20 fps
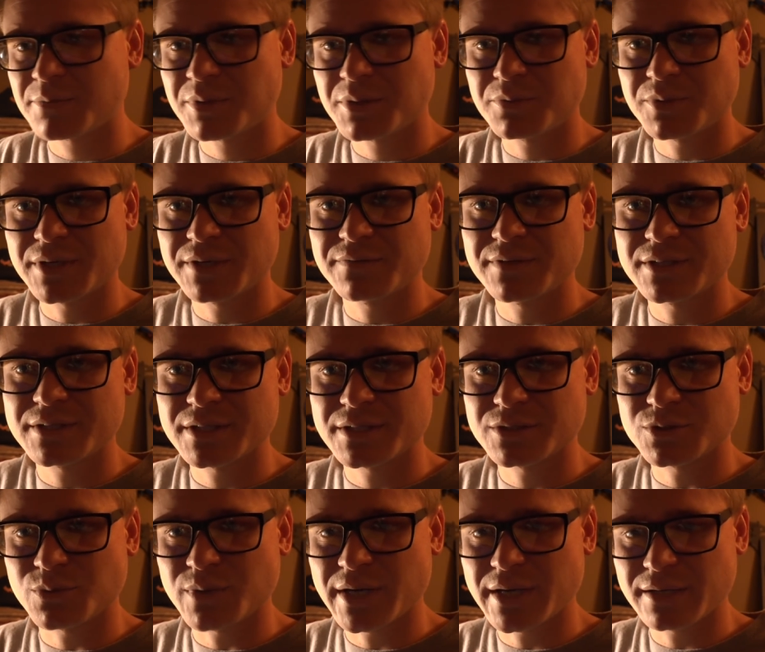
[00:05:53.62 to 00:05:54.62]
of people give these things
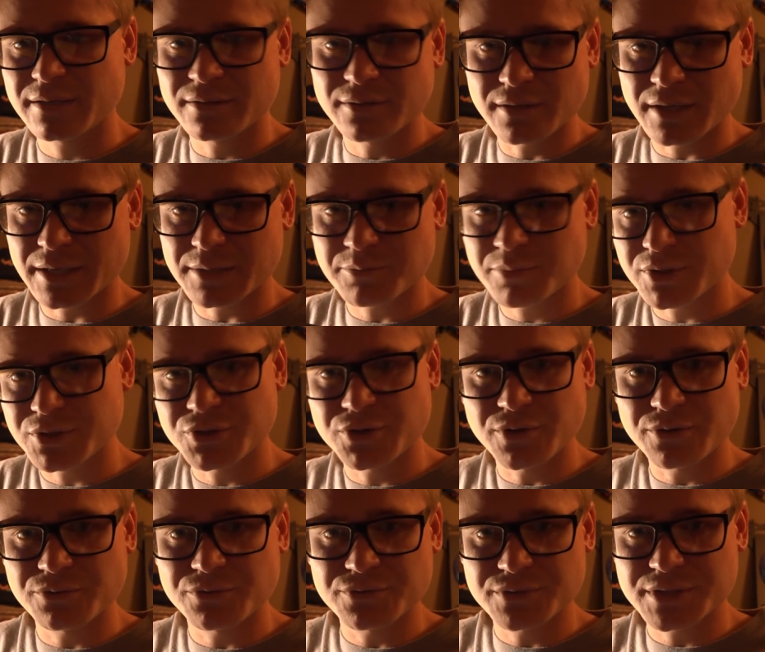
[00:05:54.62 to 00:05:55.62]
away and you like put your
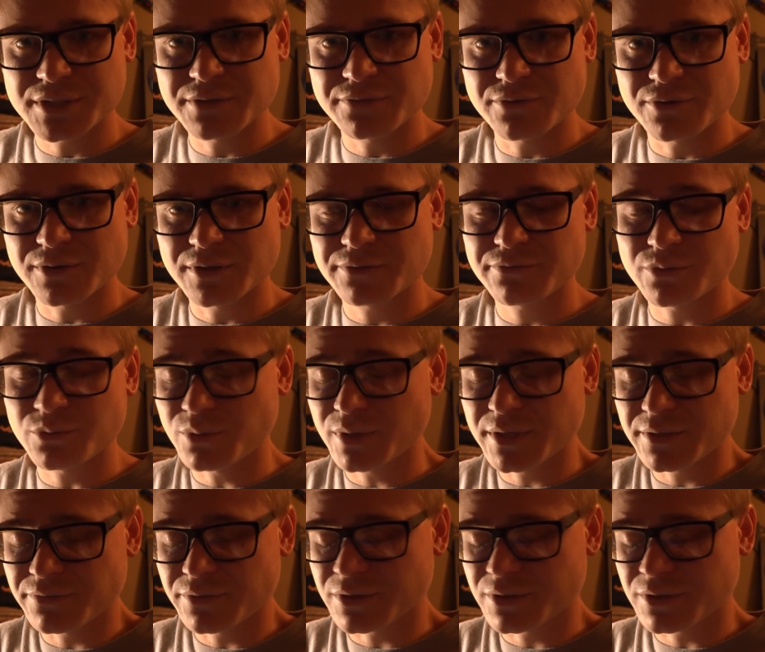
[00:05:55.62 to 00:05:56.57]
own receiver on it for whatever